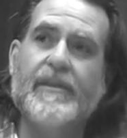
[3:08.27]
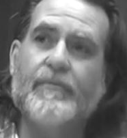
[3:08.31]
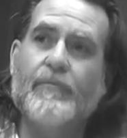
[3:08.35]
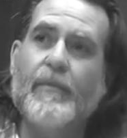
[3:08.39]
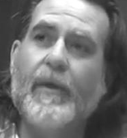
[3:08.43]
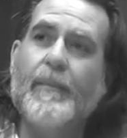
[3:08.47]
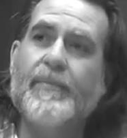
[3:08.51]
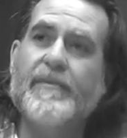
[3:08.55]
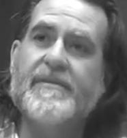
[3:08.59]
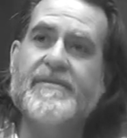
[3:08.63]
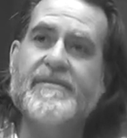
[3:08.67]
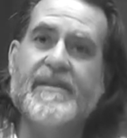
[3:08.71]

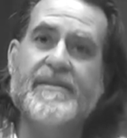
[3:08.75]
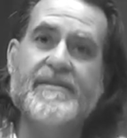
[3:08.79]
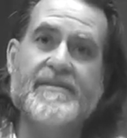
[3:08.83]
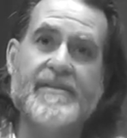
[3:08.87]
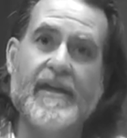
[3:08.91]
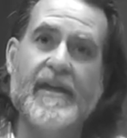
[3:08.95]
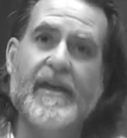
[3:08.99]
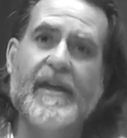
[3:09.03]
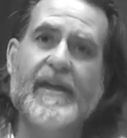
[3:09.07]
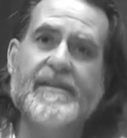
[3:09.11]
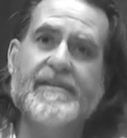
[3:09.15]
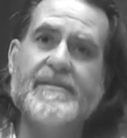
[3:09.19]
represents
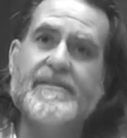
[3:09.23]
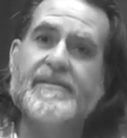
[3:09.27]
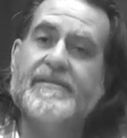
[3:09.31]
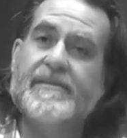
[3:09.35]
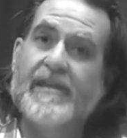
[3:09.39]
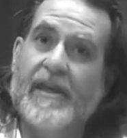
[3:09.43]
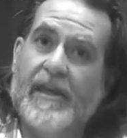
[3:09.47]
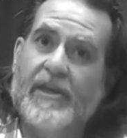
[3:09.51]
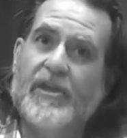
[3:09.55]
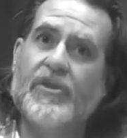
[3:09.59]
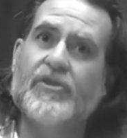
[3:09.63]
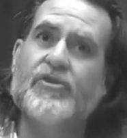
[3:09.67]
us
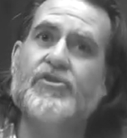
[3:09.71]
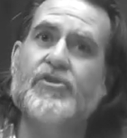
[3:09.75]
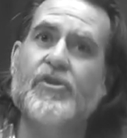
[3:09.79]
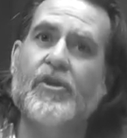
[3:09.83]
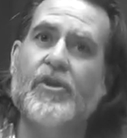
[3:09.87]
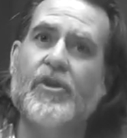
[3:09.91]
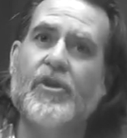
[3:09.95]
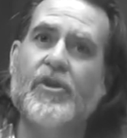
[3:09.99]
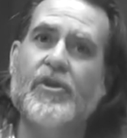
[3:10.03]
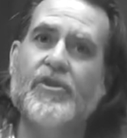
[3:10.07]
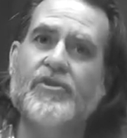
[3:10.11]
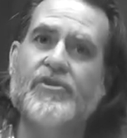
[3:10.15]
taking
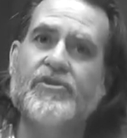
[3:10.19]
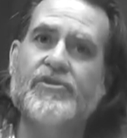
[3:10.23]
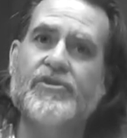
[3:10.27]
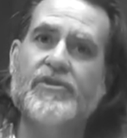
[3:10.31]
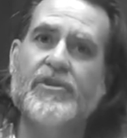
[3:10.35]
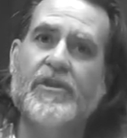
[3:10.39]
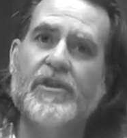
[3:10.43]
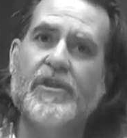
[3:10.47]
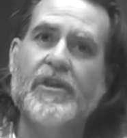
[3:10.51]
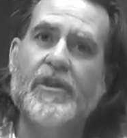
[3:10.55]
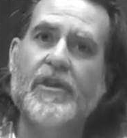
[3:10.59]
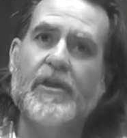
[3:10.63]

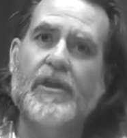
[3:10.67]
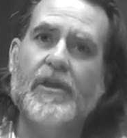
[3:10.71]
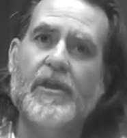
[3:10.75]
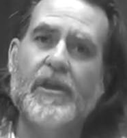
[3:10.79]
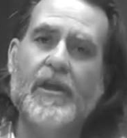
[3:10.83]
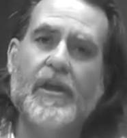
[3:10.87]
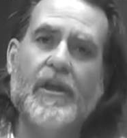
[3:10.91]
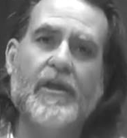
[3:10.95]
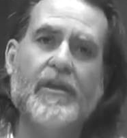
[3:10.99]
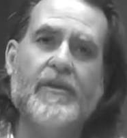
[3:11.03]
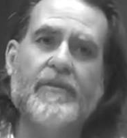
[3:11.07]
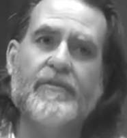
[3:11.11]
charge
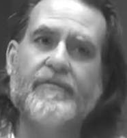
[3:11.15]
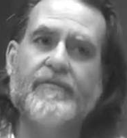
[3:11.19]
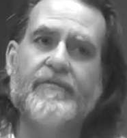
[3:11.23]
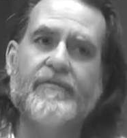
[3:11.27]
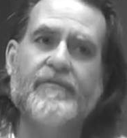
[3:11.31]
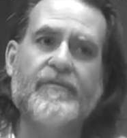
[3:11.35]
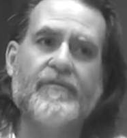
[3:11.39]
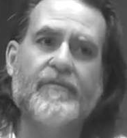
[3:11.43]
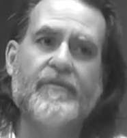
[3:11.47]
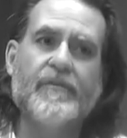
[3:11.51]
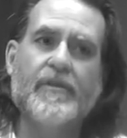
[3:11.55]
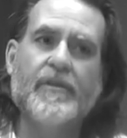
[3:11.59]

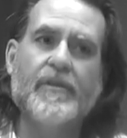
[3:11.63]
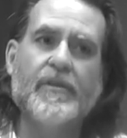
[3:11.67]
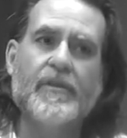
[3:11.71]
of